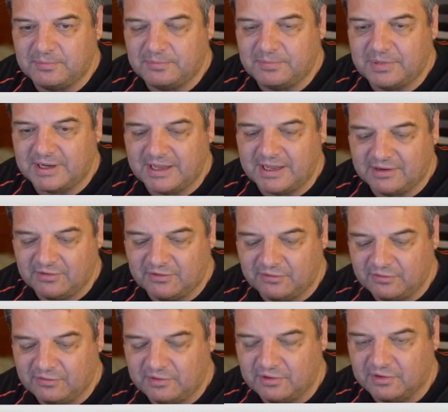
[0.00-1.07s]
plug out
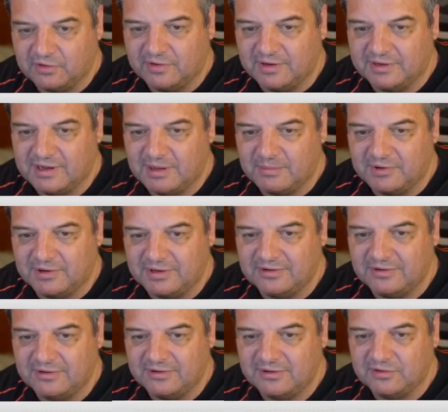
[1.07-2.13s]
the correct number, and this
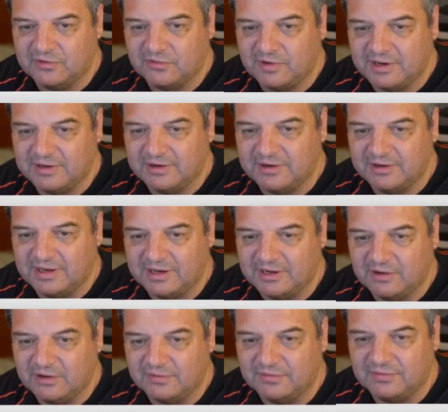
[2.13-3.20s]
is right to the cent.
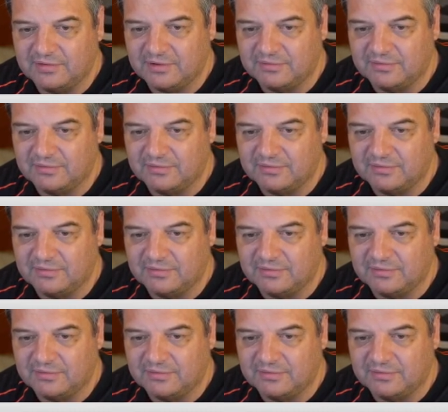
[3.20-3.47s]
I've